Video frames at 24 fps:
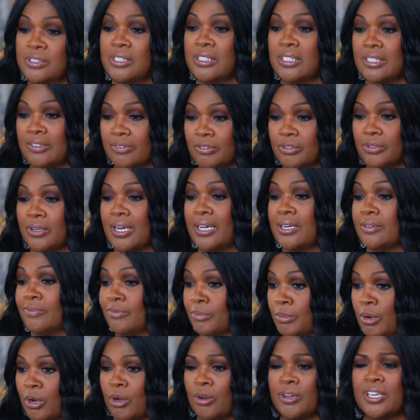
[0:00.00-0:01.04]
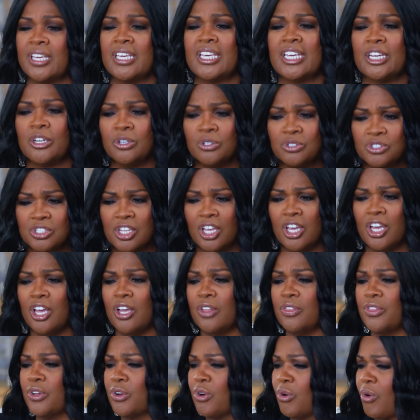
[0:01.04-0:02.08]
deliver you out of them all. He hears
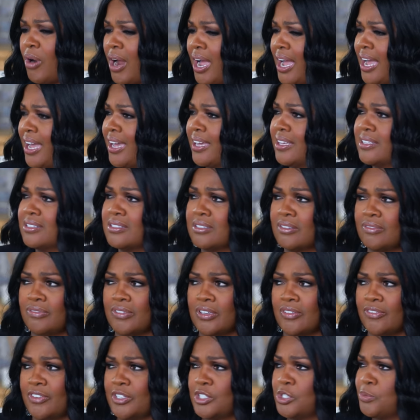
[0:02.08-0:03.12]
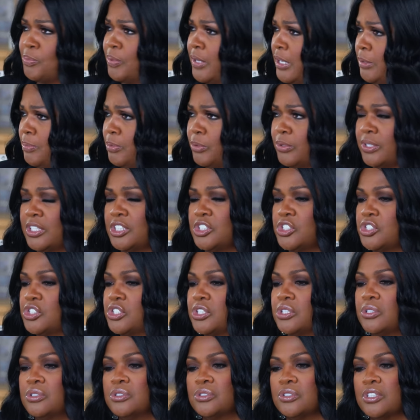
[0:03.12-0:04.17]
the cries of of His people and His mm-hmm.
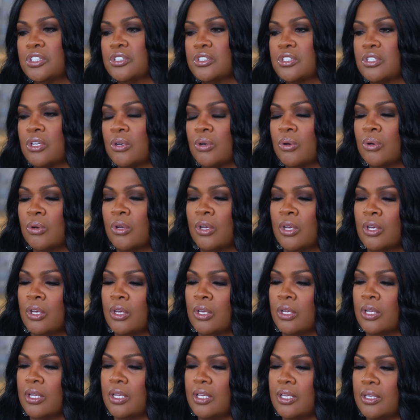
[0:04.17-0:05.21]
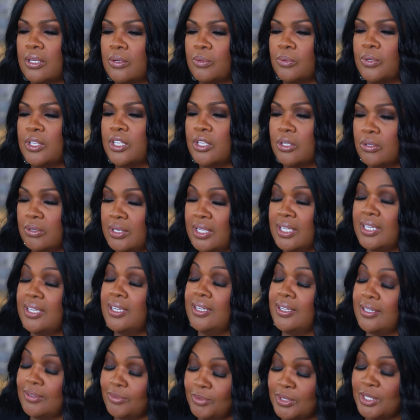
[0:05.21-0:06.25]
children, and mm-hmm. so when you
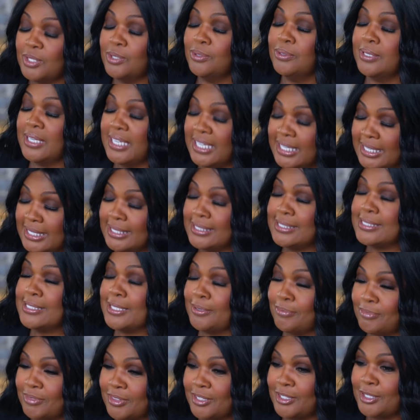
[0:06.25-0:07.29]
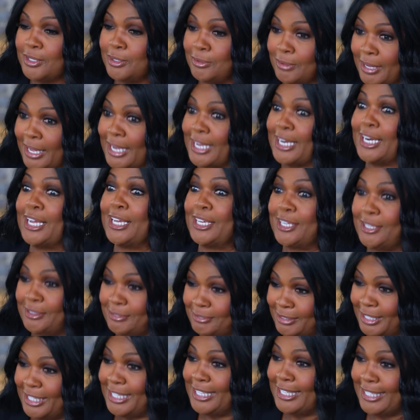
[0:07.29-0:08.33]
need when you need something, then you act like
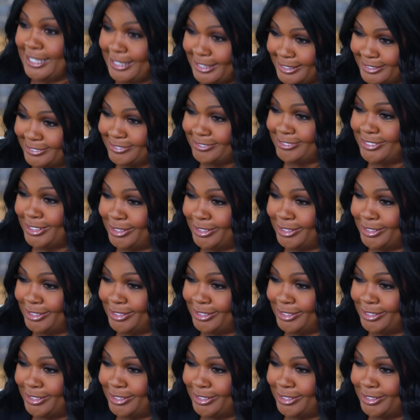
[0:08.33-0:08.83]
you need it, right.